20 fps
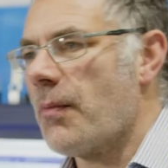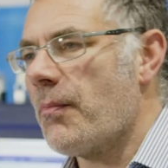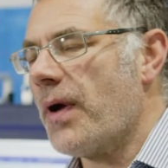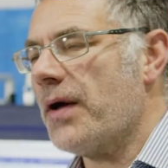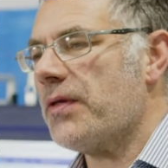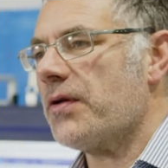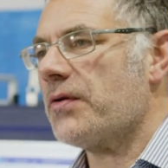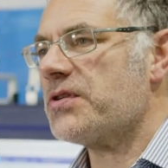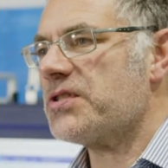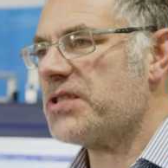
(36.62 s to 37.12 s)
up
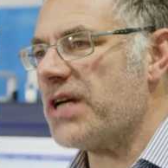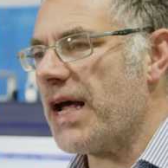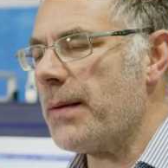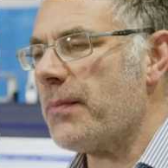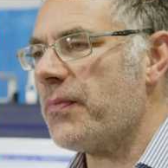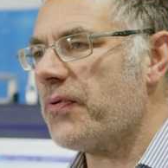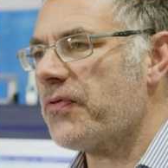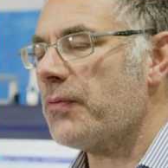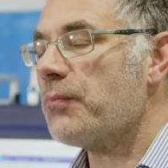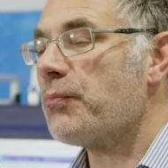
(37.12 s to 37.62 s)
by the
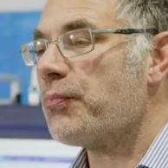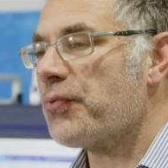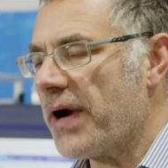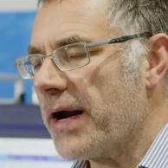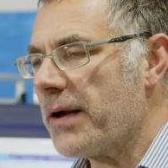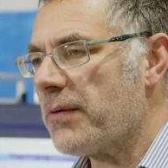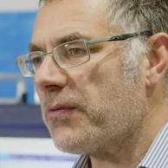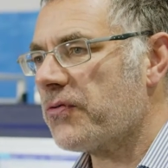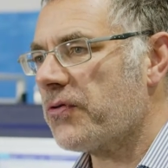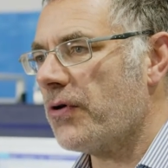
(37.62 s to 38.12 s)
depth and
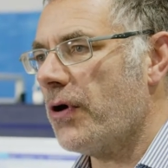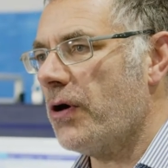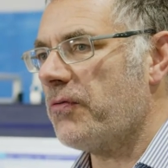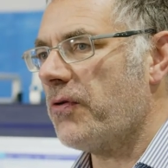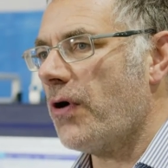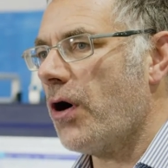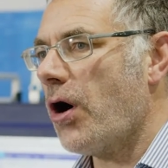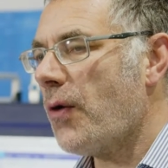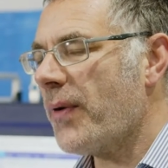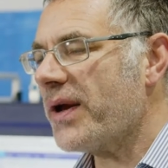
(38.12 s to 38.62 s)
breadth of
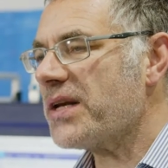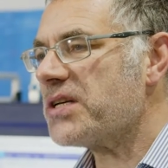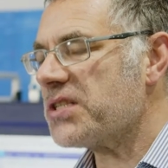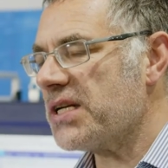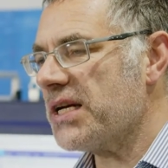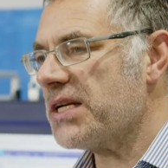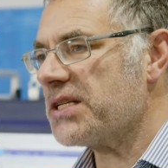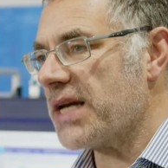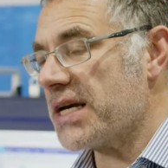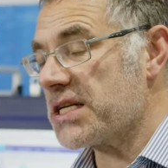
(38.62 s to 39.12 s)

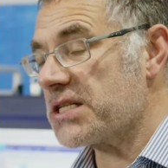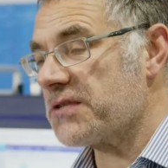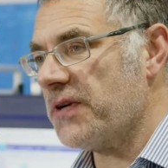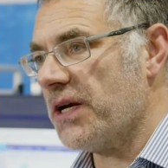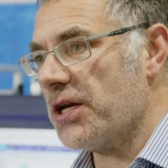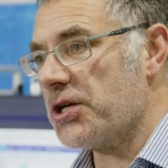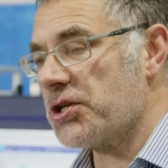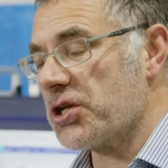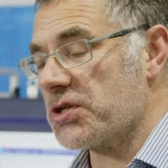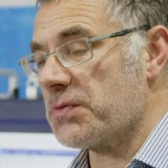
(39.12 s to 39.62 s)
ONT test
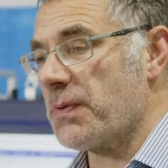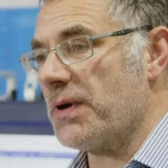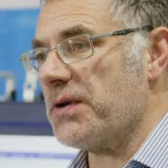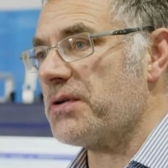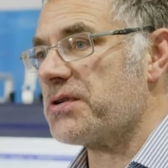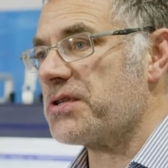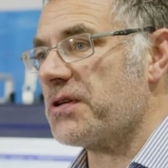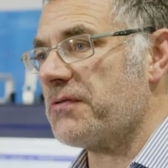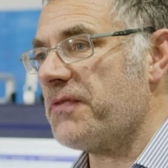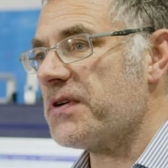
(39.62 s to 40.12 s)
features, whether
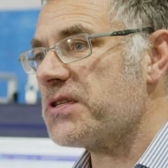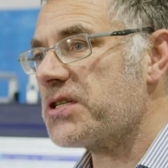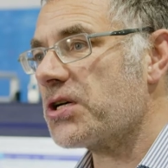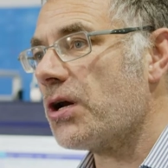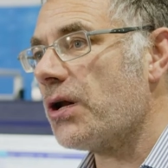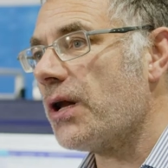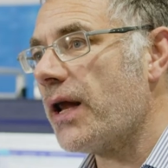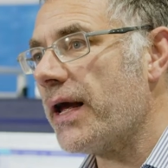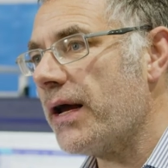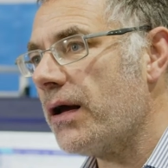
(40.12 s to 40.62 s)
it's the
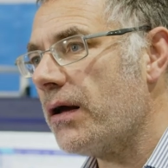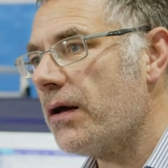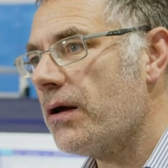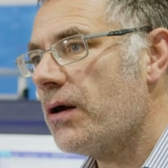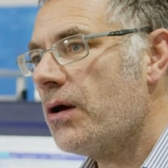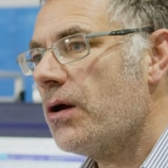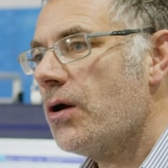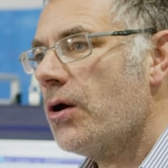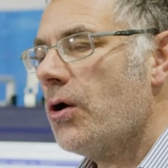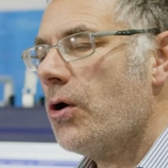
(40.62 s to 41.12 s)
physical layer
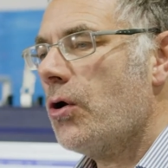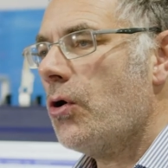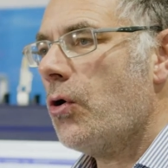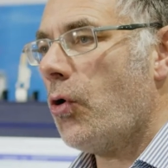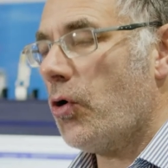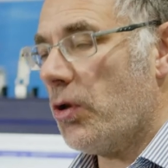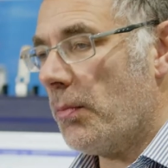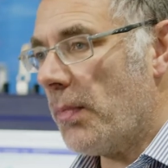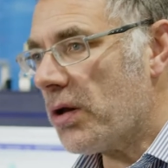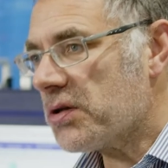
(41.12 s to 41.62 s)

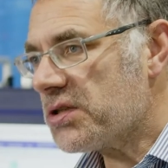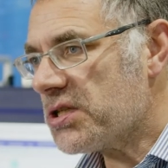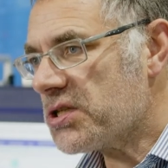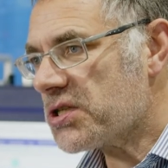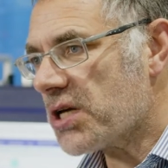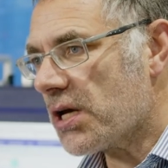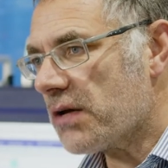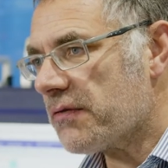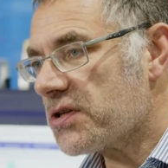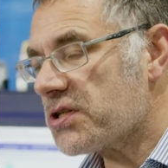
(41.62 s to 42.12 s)
or the
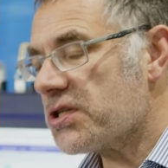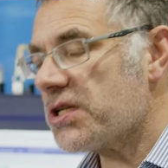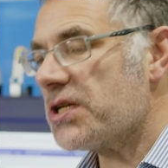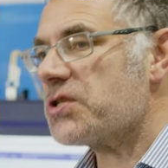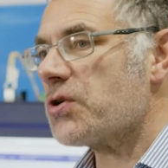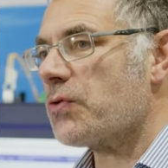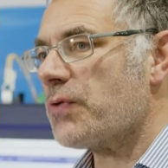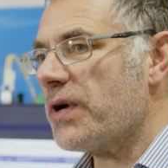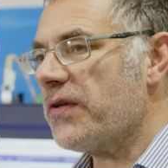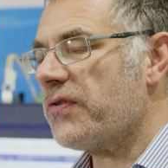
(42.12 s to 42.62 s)

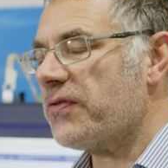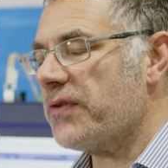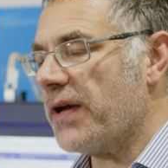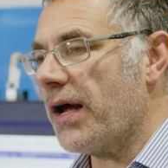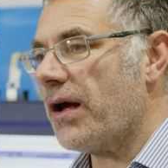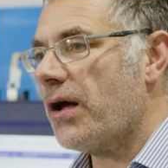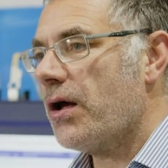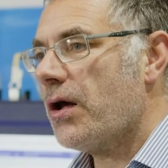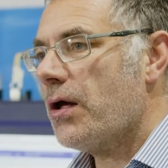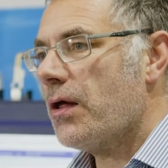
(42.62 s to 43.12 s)
multi-services or
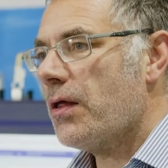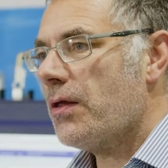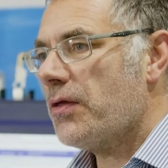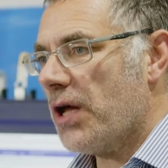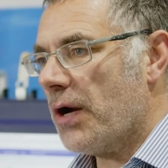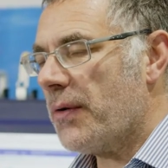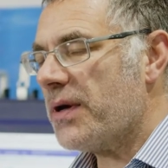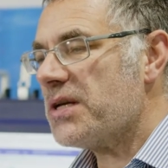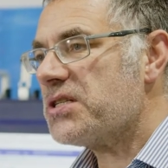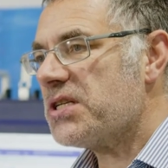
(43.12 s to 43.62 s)
Ethernet.
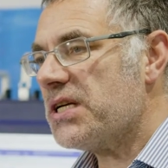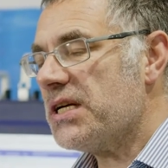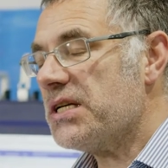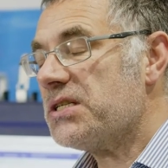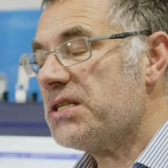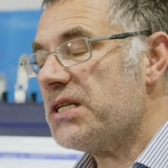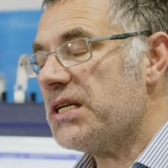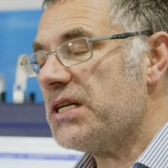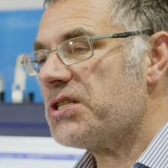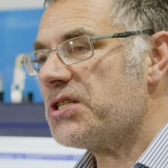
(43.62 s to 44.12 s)
The ONT
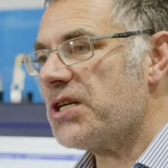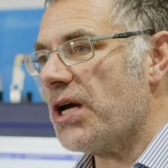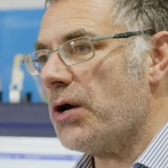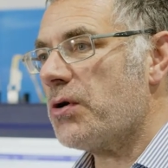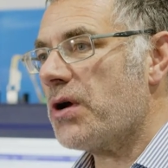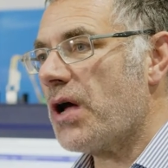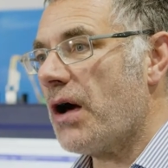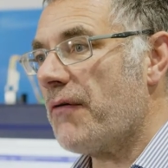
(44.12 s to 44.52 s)
DCO